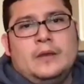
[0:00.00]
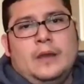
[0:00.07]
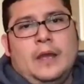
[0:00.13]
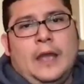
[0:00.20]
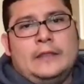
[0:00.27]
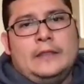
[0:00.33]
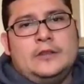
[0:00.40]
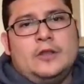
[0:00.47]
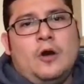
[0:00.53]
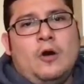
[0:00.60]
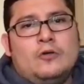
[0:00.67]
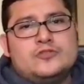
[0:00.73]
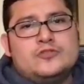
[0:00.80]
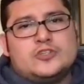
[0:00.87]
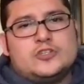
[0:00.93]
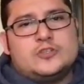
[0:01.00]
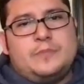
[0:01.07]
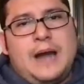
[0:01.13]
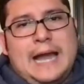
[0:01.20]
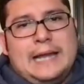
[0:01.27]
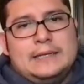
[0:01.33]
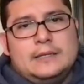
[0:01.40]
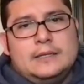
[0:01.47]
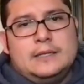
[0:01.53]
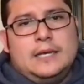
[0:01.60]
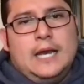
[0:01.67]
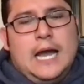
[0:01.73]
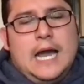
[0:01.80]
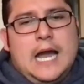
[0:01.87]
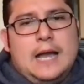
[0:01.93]
And then the hold your spot,
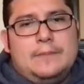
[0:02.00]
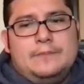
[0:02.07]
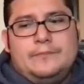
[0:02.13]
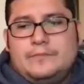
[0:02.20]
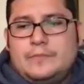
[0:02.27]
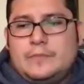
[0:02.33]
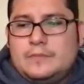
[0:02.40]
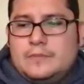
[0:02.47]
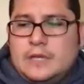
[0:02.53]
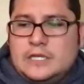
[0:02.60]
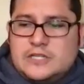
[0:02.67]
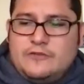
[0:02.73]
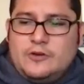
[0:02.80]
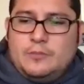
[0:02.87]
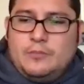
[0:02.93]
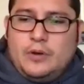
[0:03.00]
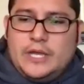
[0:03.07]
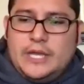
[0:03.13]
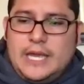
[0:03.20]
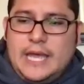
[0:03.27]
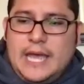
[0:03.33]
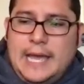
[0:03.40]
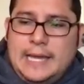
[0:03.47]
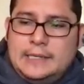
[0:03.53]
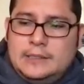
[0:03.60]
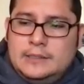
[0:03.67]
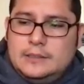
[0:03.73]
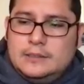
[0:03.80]
because if you're booking ahead,